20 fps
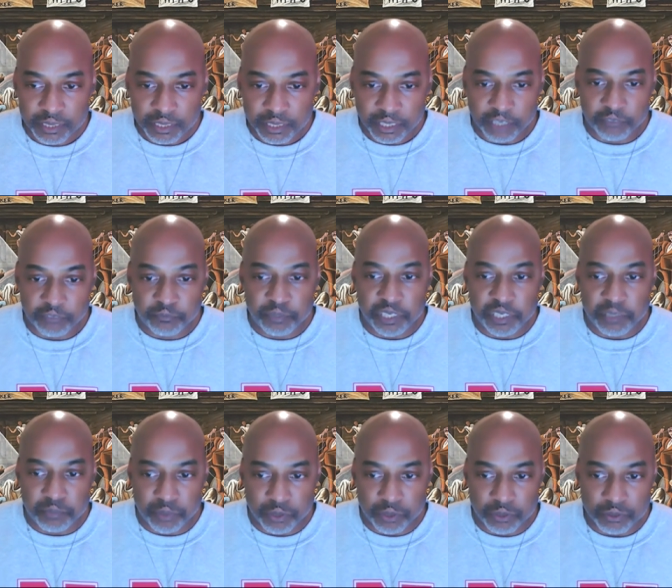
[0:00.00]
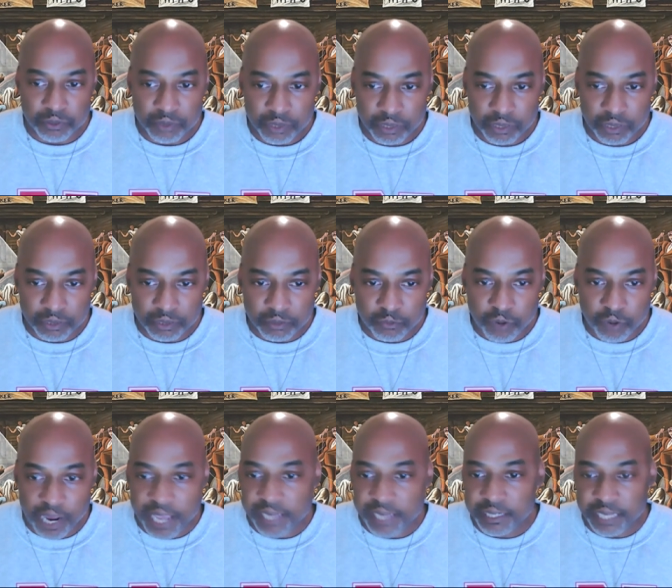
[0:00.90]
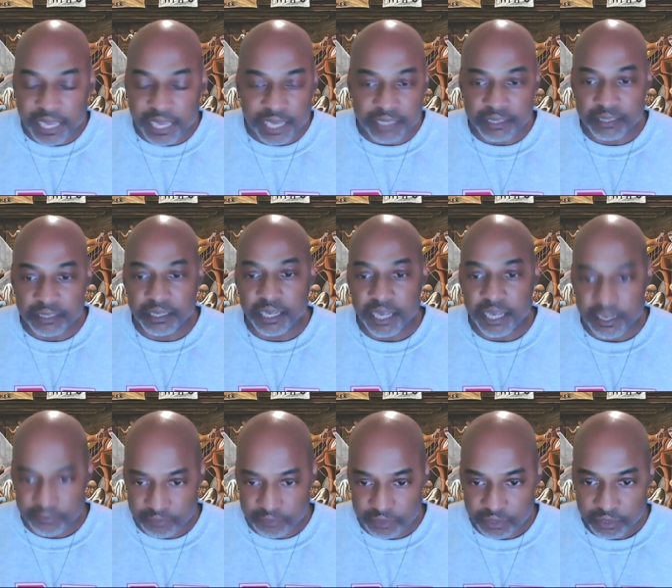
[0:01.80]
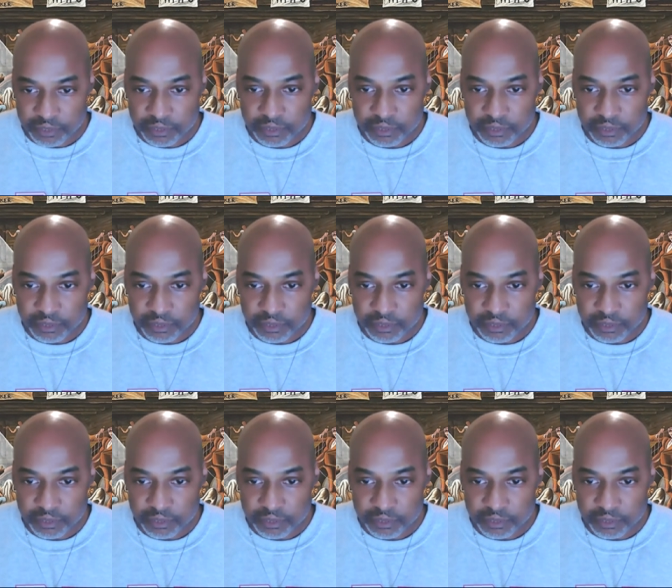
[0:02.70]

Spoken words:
of people on the right and the left.